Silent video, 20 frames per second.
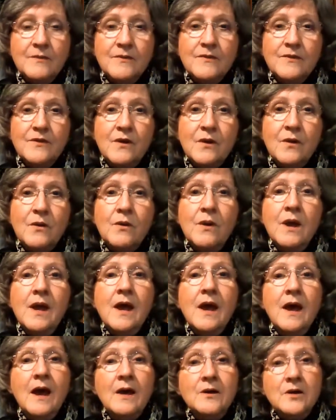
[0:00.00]
So
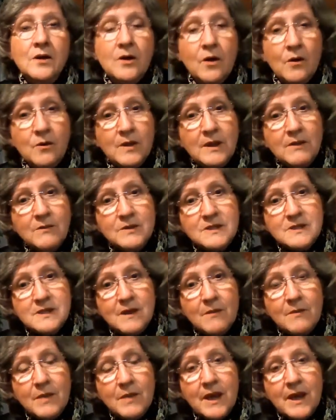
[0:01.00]
going with
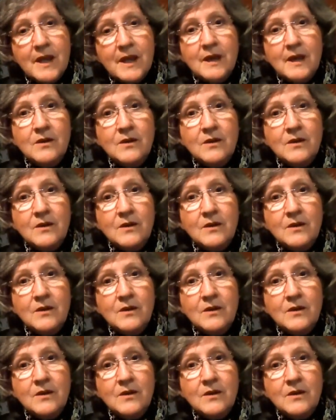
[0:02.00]
somebody